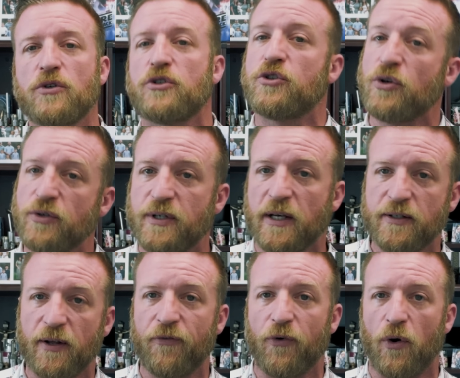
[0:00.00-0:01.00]
is 2
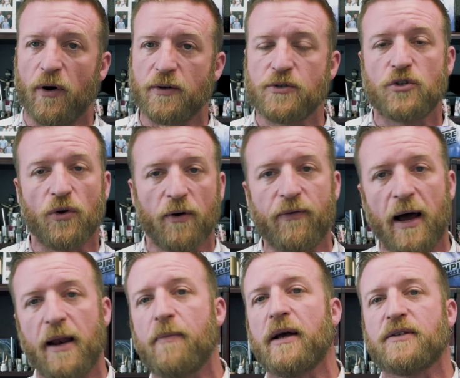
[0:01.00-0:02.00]
64ths. 2
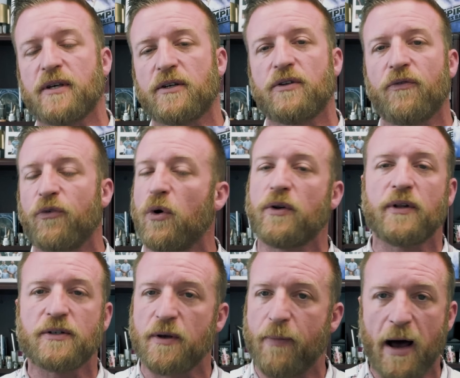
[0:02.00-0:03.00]
divided by 64th
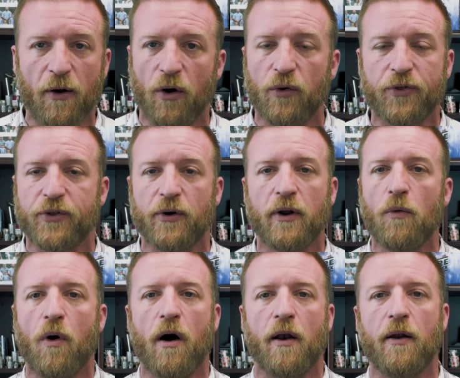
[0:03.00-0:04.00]
is about
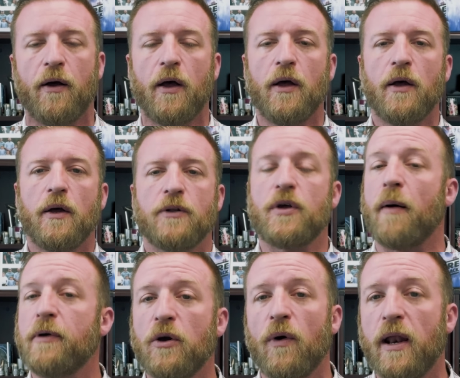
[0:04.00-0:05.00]
031.
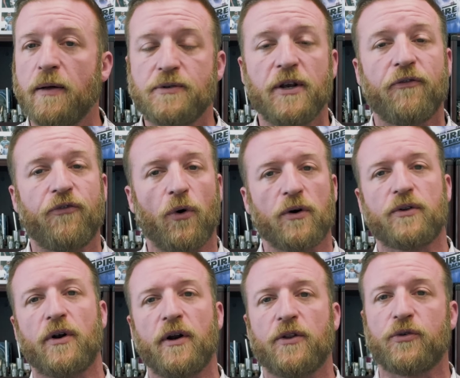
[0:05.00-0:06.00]
WNMG
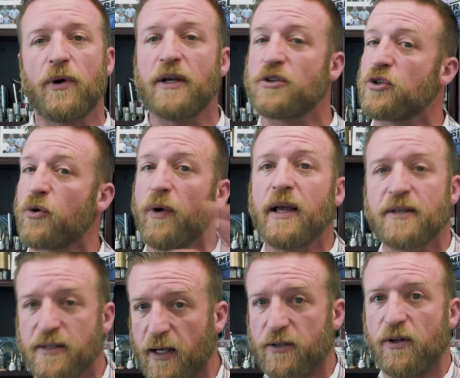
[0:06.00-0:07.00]
433 is 3
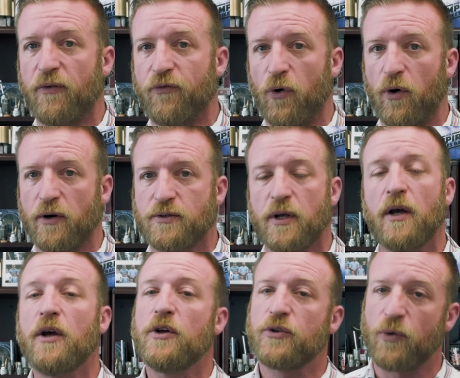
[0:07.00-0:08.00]
64ths.
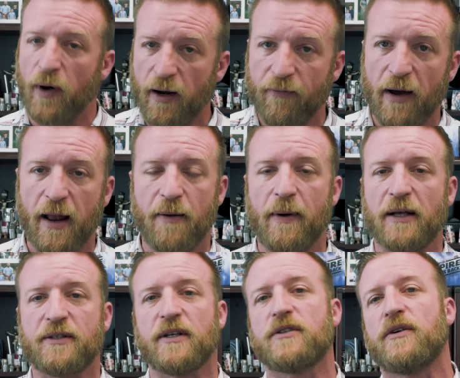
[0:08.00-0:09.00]
3 divided by
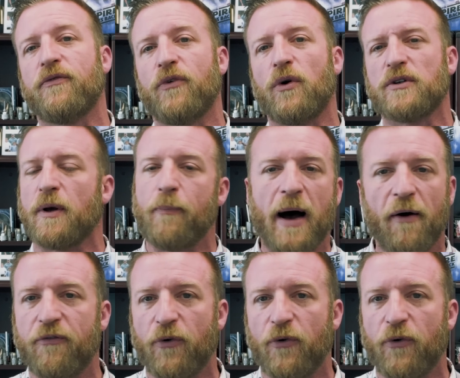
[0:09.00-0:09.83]
64 is about